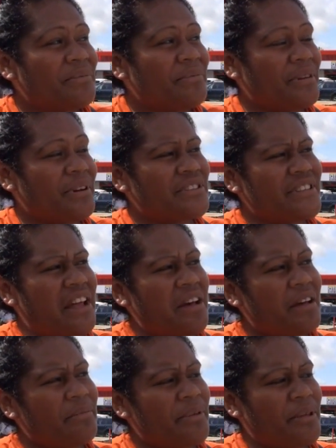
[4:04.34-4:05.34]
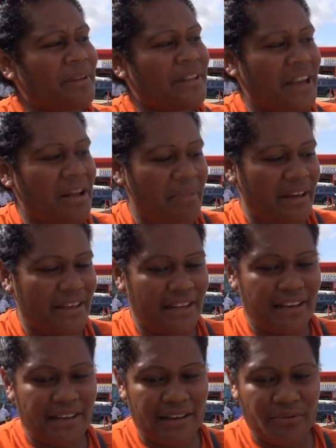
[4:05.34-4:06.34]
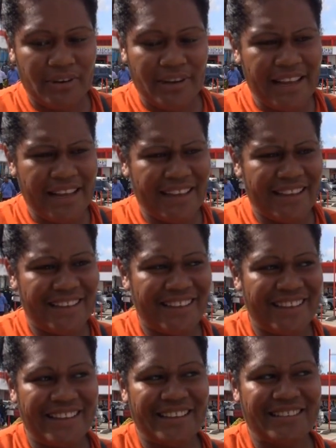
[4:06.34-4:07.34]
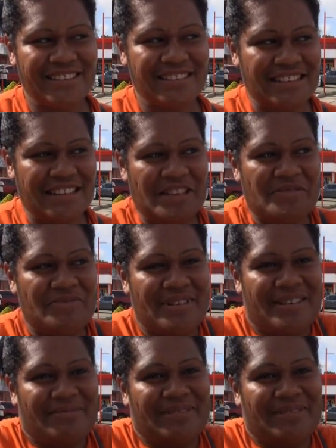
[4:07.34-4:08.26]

think it should change because for the past few years there's been no